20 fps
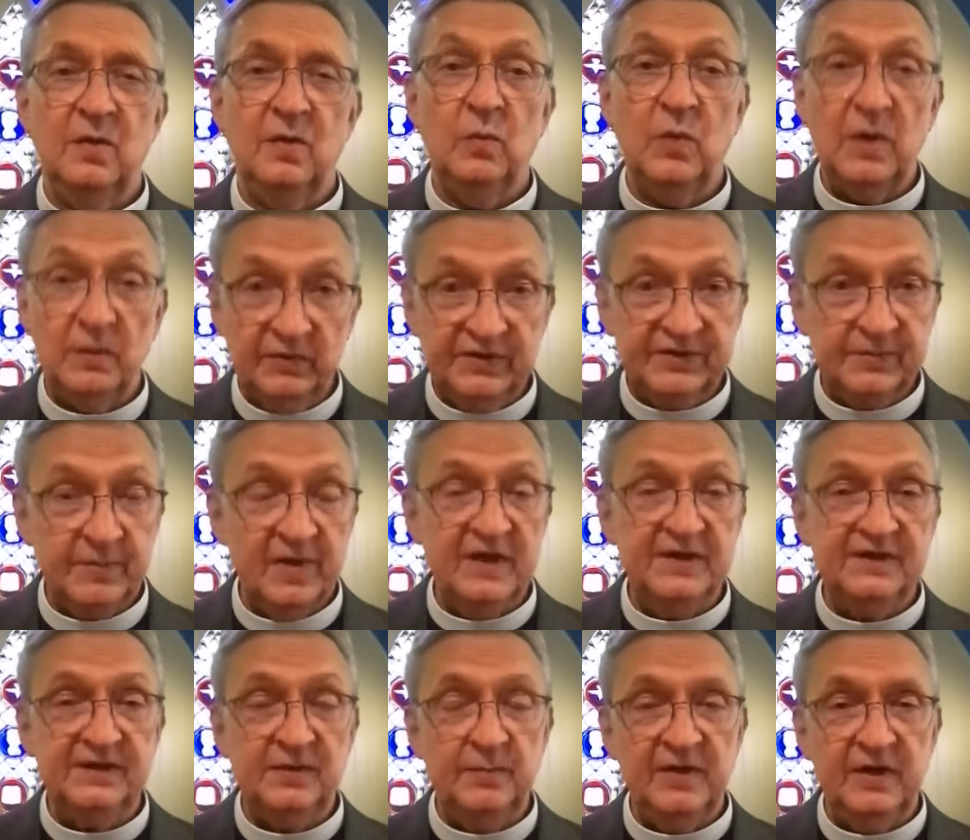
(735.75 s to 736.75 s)
What
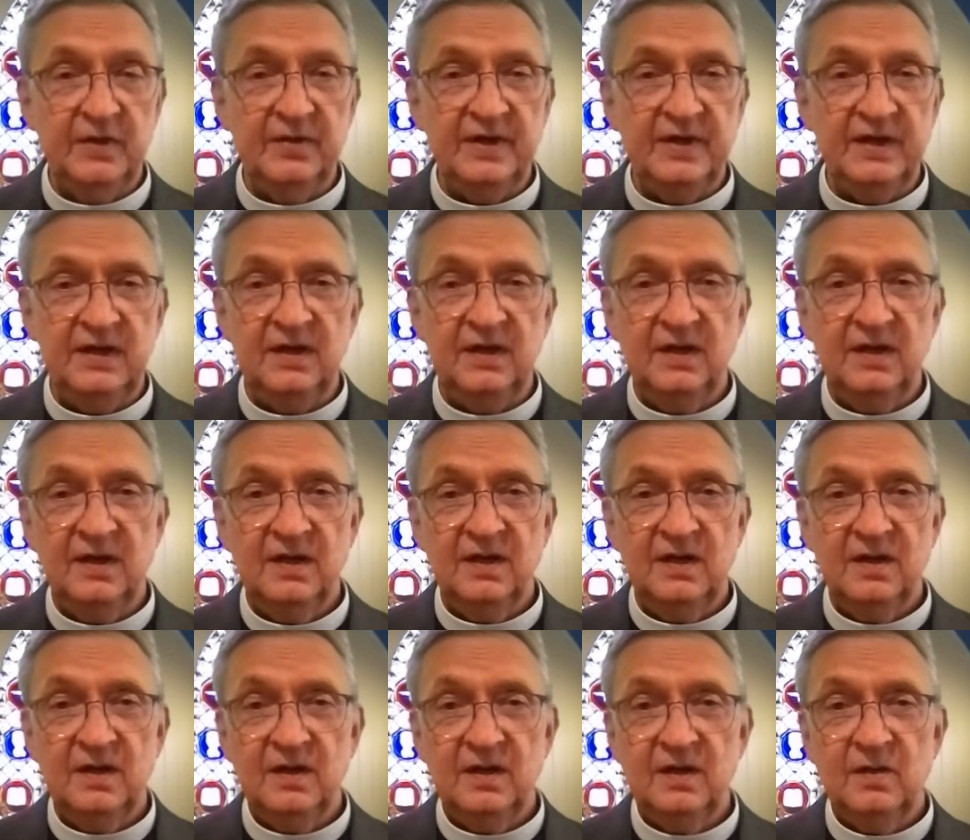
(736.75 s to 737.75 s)
responsibility,
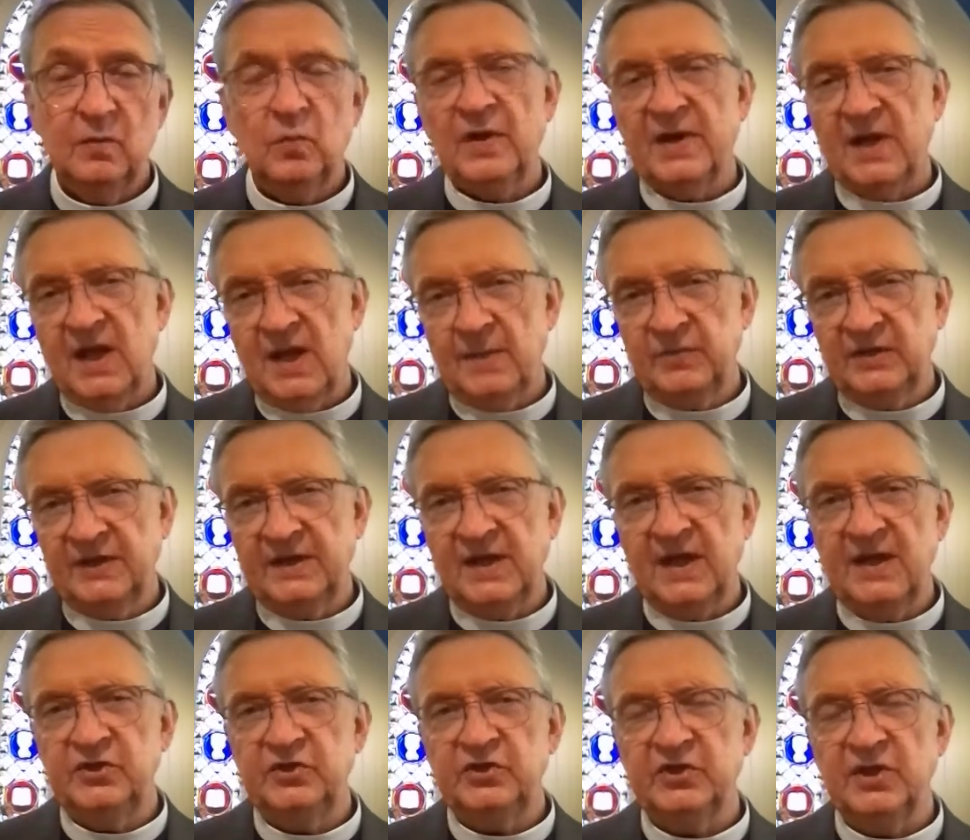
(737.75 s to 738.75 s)
what
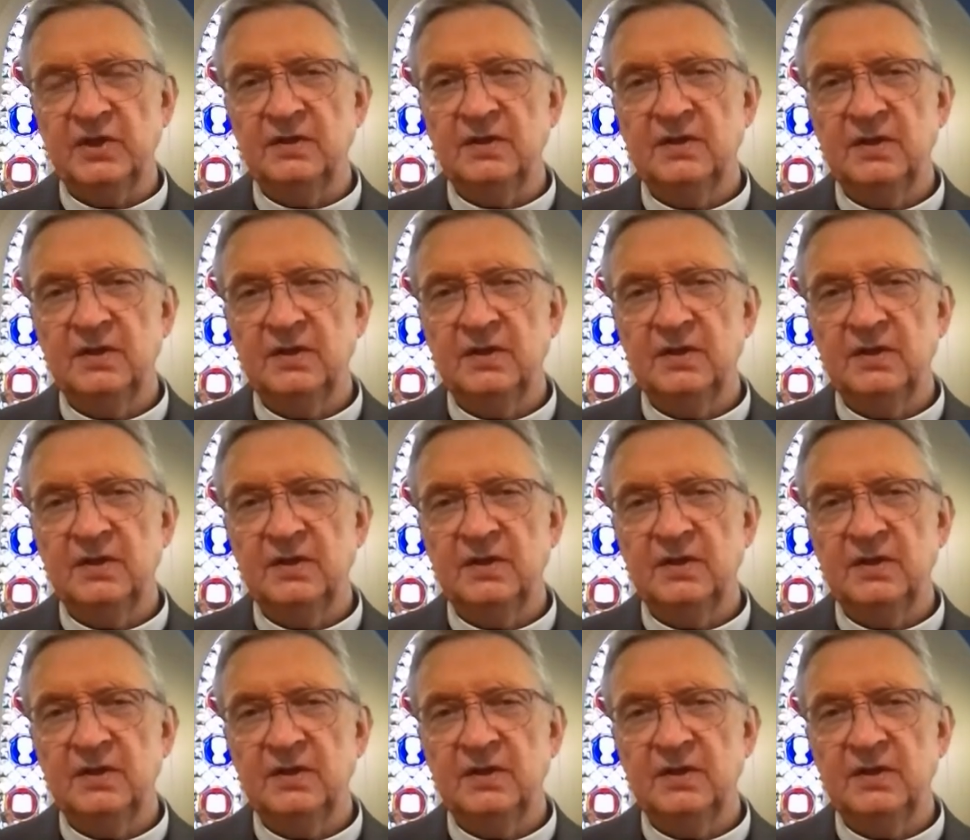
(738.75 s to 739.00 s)
obligation,